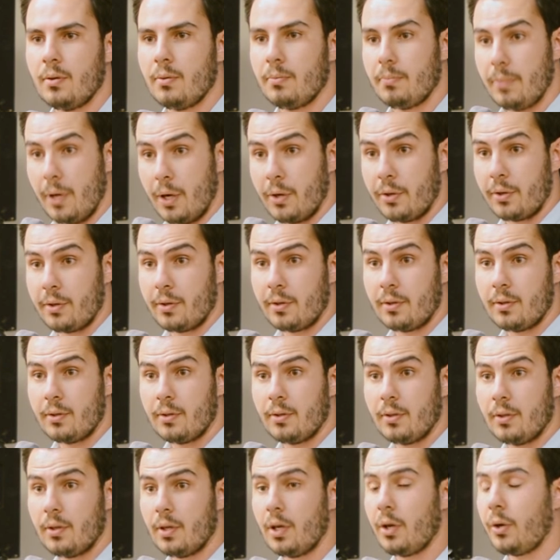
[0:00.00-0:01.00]
Both.
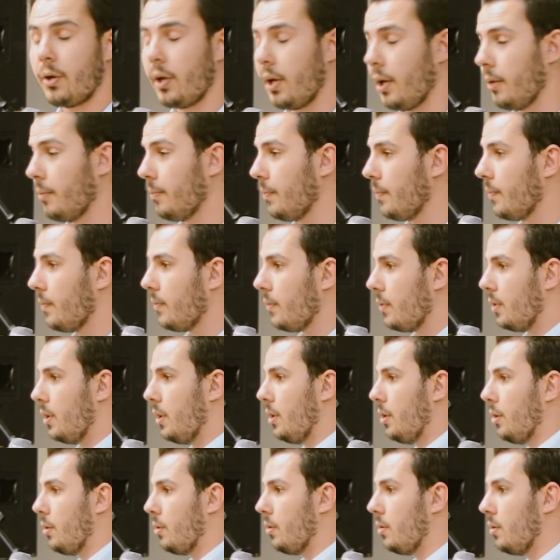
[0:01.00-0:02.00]
Okay, and
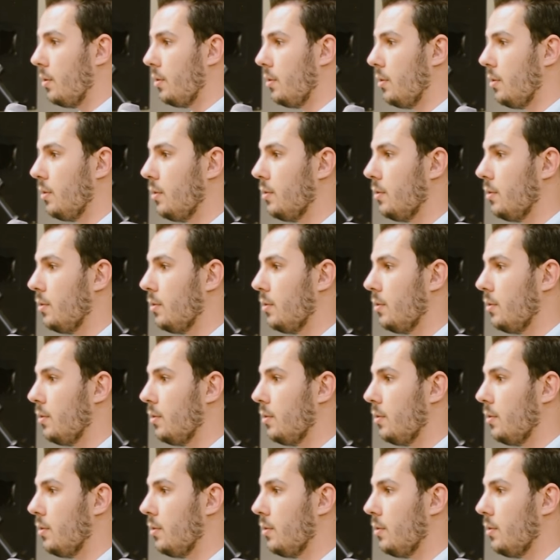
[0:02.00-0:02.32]
you?